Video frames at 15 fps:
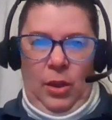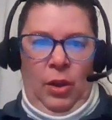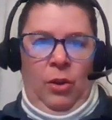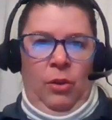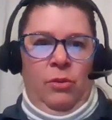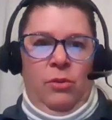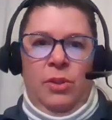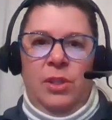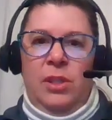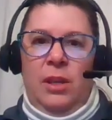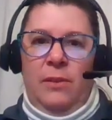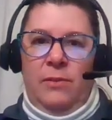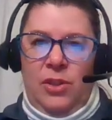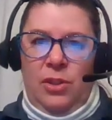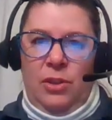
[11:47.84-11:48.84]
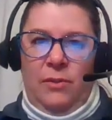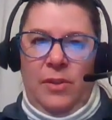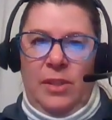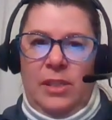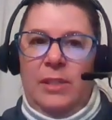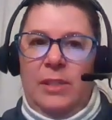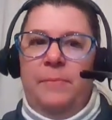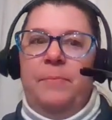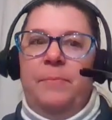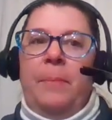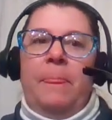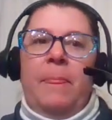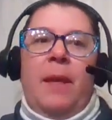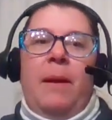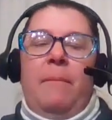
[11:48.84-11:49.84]
girls of service.
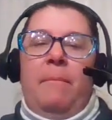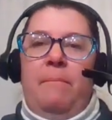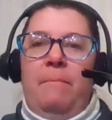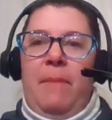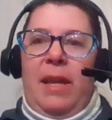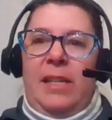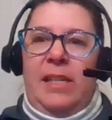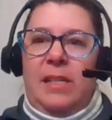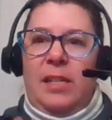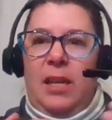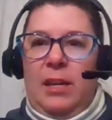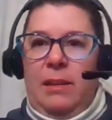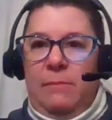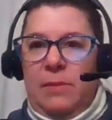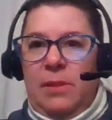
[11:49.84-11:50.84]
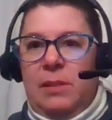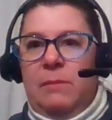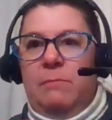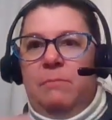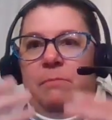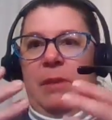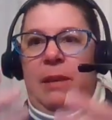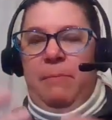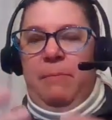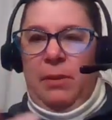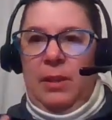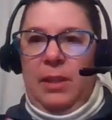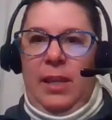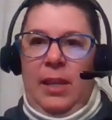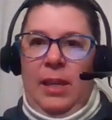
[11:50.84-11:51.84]
Many times,
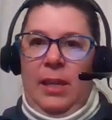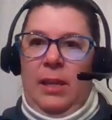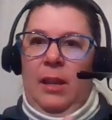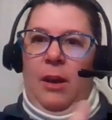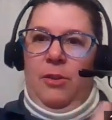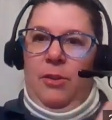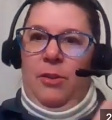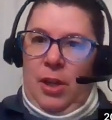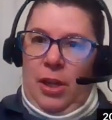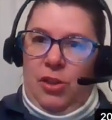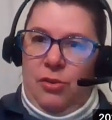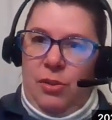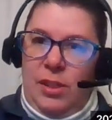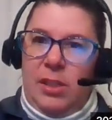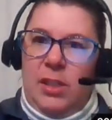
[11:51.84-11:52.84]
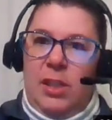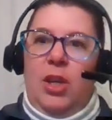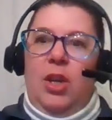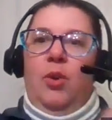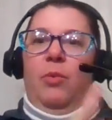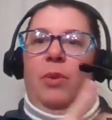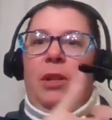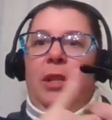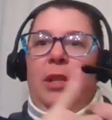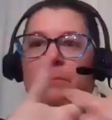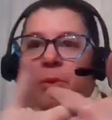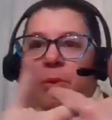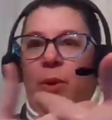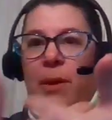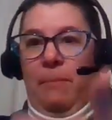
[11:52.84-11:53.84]
people in other countries will
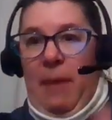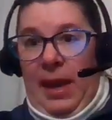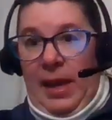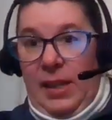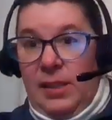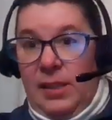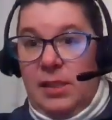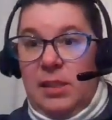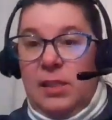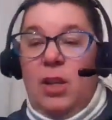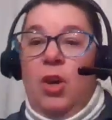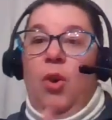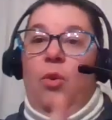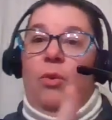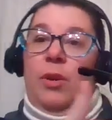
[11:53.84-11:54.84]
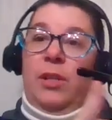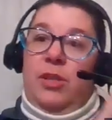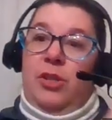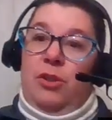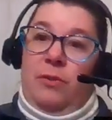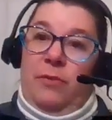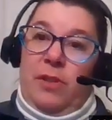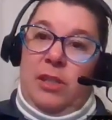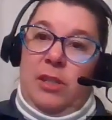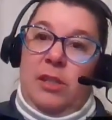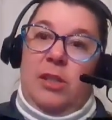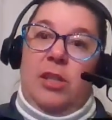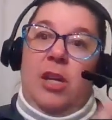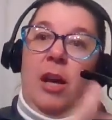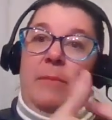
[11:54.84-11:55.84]
employ maids or a service
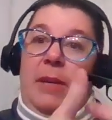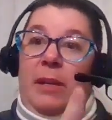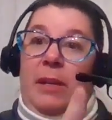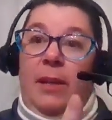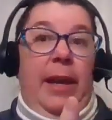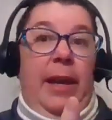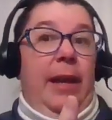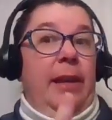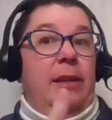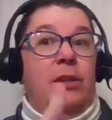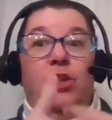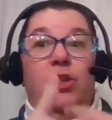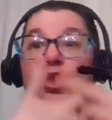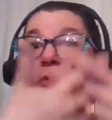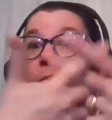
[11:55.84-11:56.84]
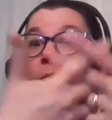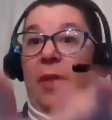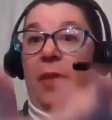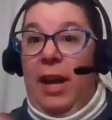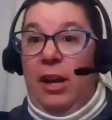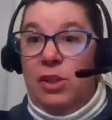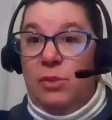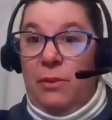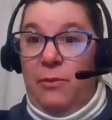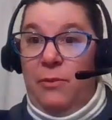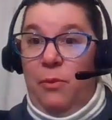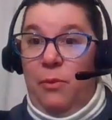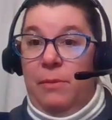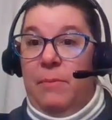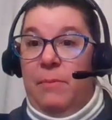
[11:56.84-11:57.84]
to come in and do all the housework
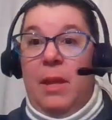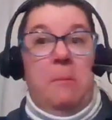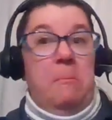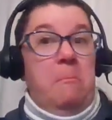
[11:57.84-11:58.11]
for them.